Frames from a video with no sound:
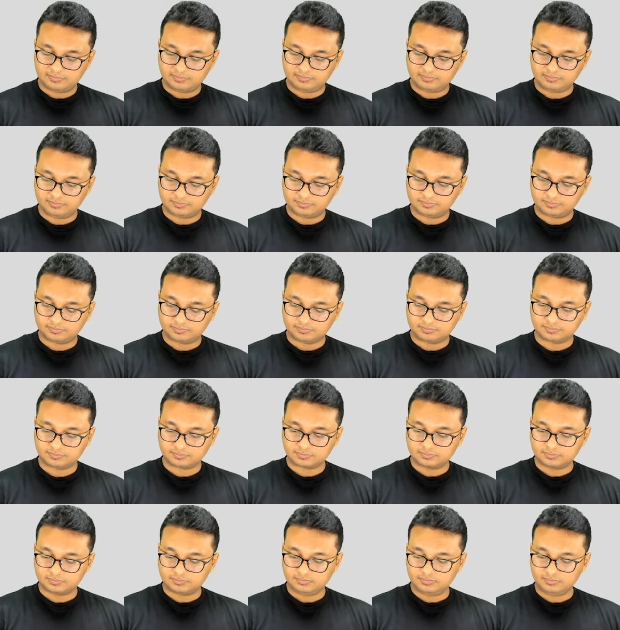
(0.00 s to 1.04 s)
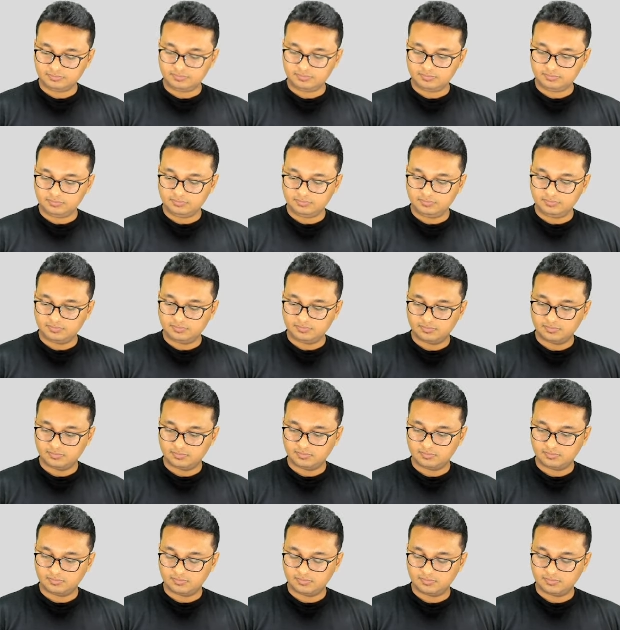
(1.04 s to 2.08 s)

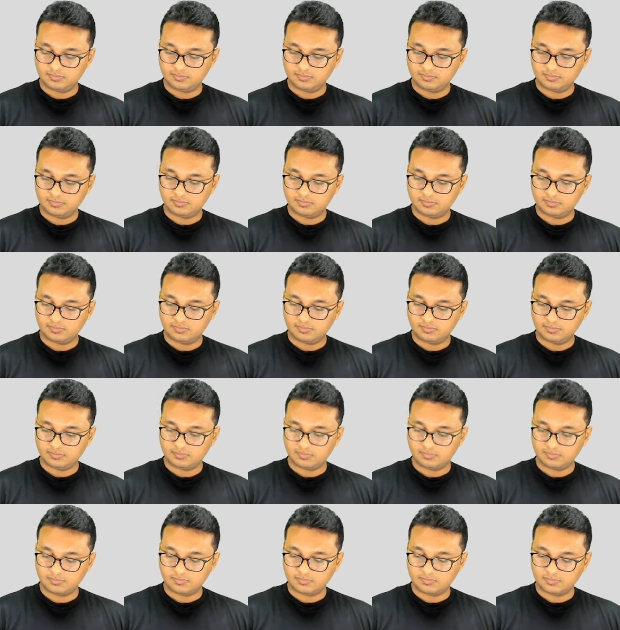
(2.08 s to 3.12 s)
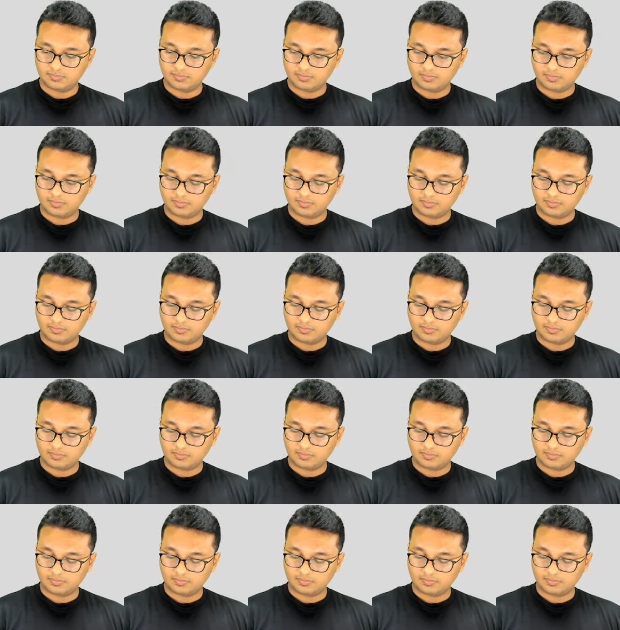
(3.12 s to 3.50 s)
Nothing is said.